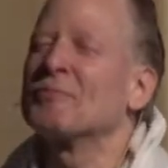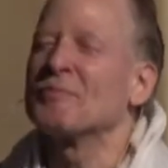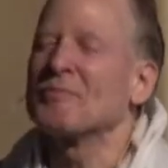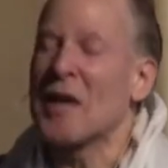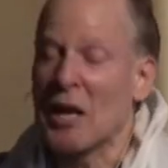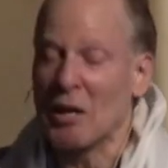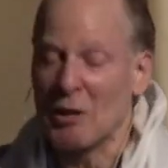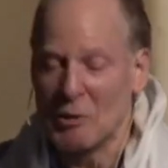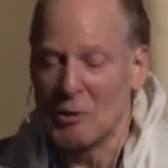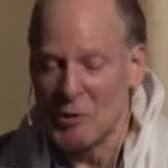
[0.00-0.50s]

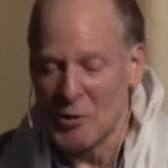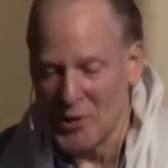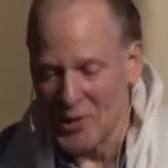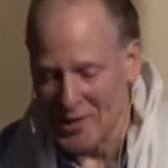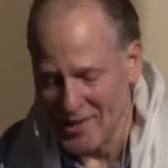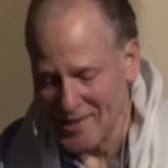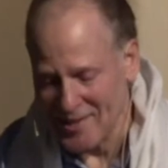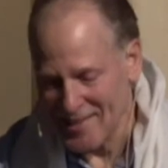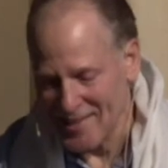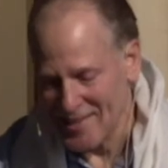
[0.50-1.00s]

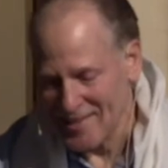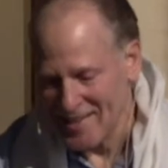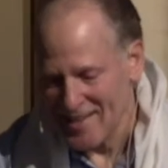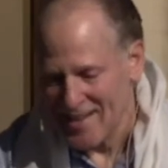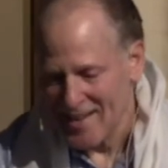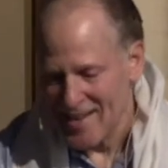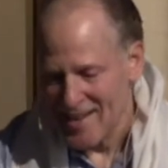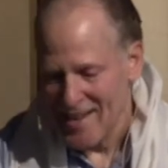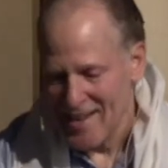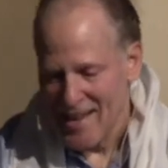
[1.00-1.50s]
Hallelujah.
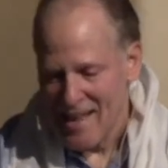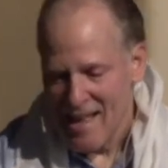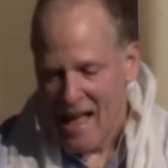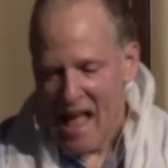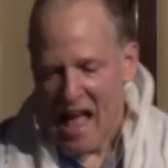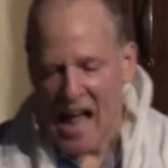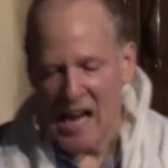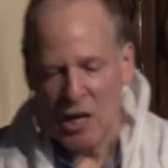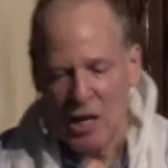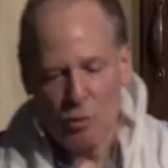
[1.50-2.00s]

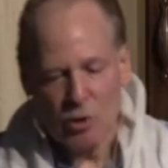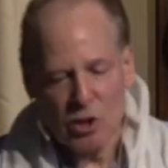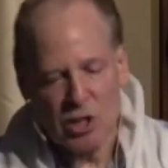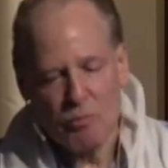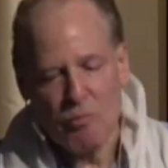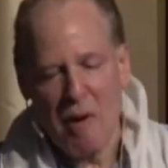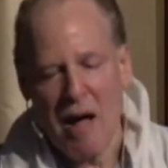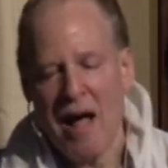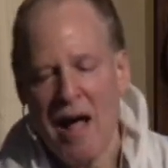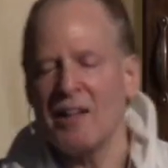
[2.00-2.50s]
And in
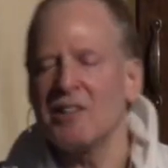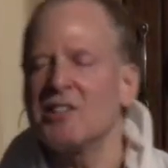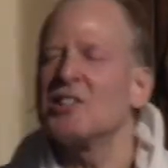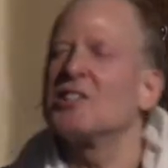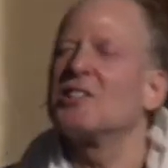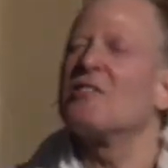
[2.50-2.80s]
response to